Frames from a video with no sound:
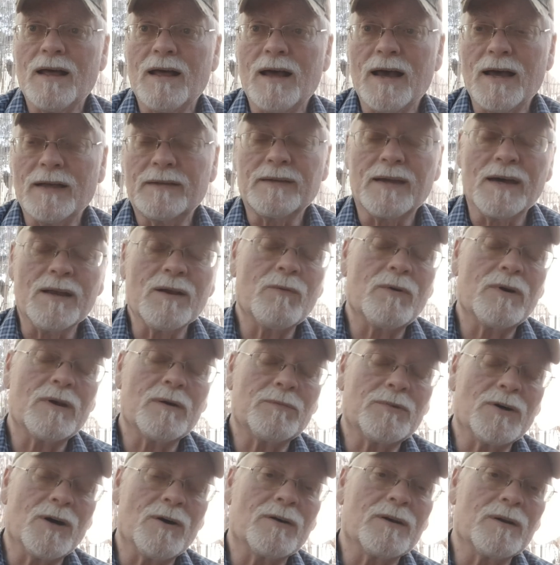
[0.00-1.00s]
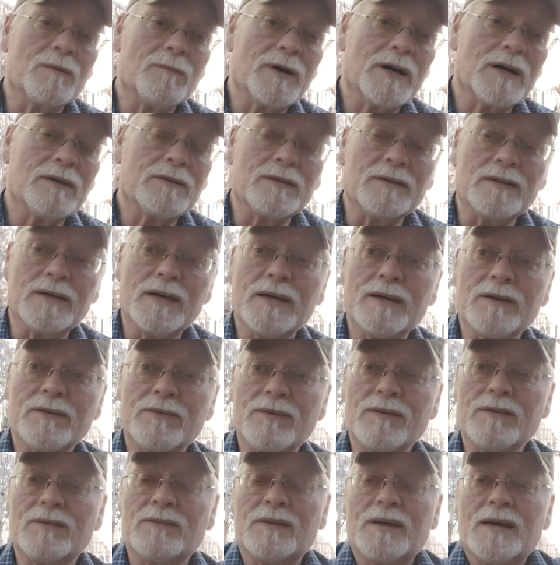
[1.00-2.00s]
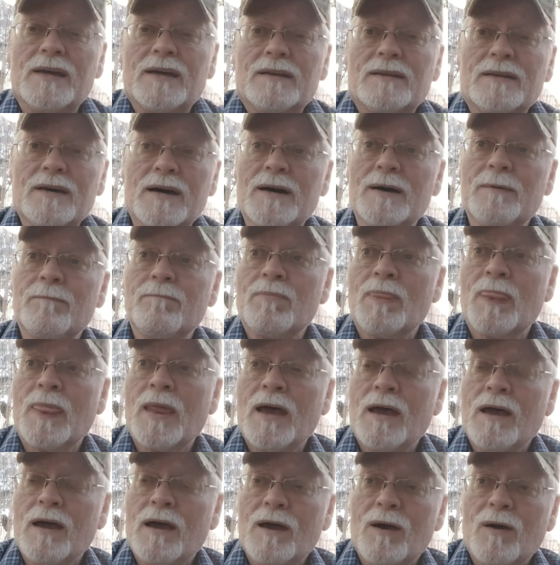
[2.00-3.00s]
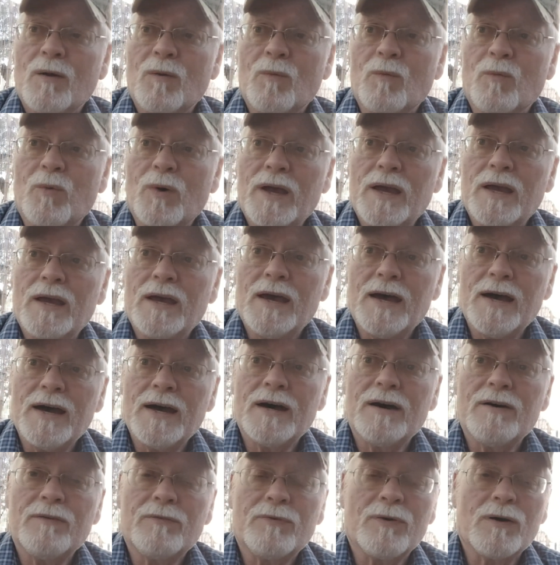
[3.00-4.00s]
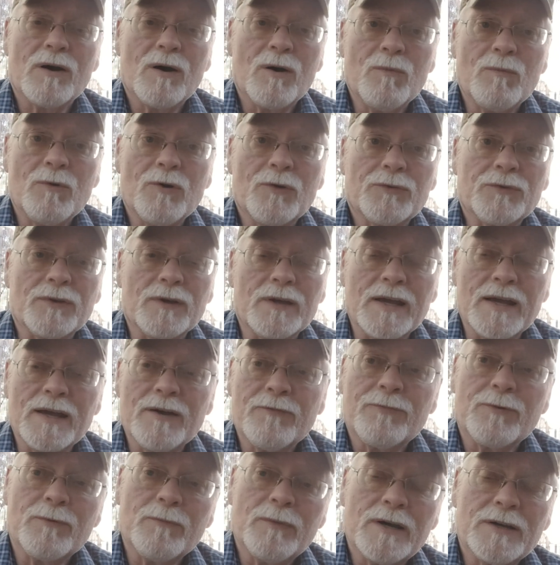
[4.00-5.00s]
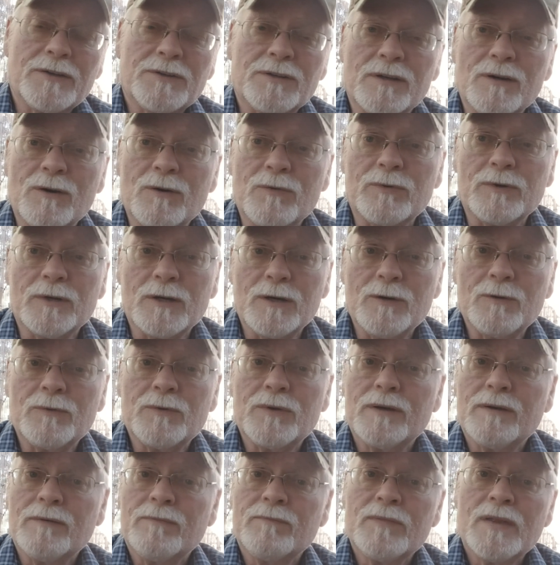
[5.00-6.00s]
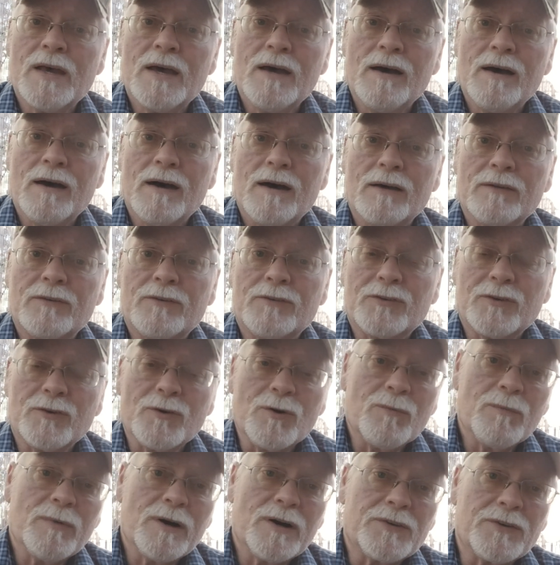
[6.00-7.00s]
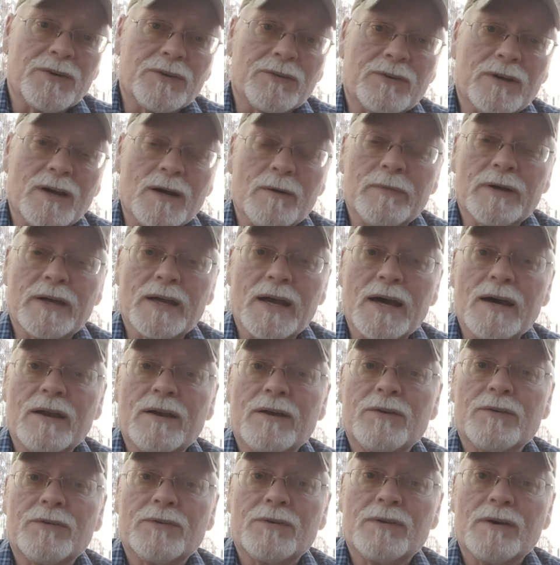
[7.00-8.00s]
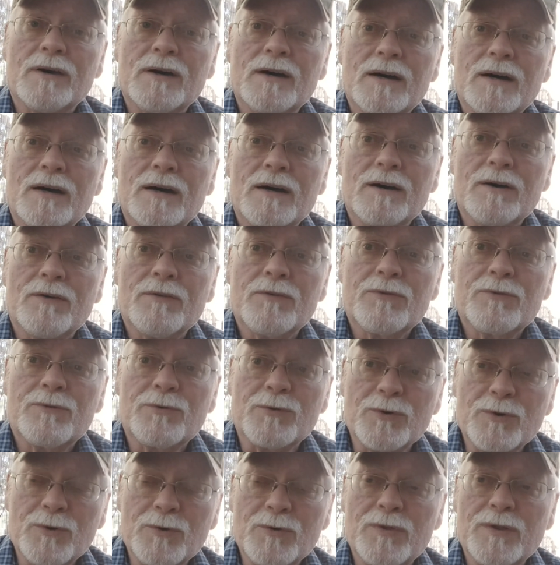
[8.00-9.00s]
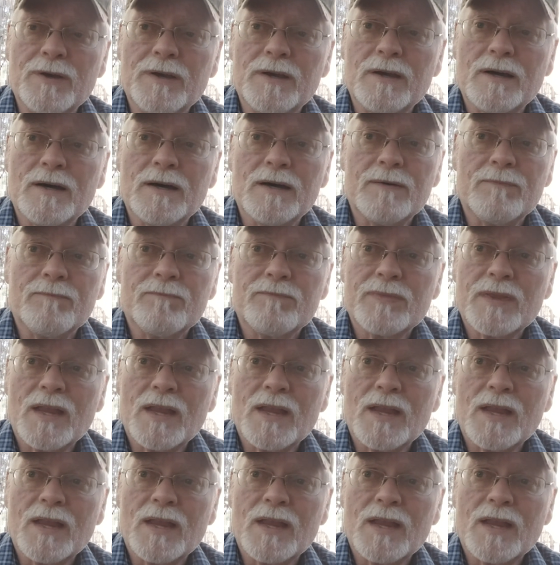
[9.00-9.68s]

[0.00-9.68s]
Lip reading: that's kind of what I'm talking about today, is this day and time. We have almost an information overload. So much is coming at us through the